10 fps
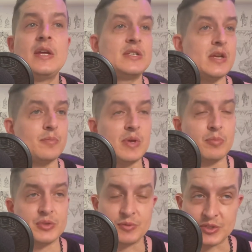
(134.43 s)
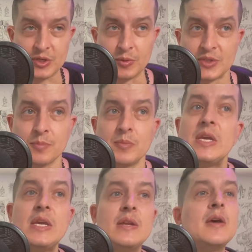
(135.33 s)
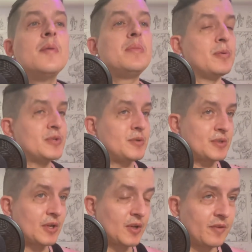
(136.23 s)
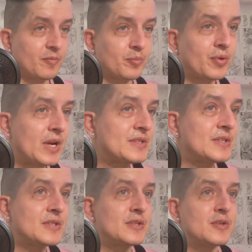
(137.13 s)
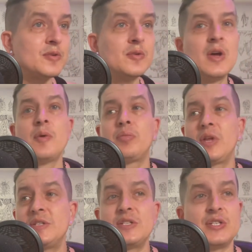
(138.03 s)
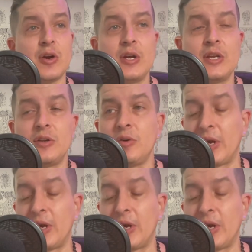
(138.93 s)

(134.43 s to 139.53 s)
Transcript: she had people she was going to meet, people she was going to give presents to, places she already knew.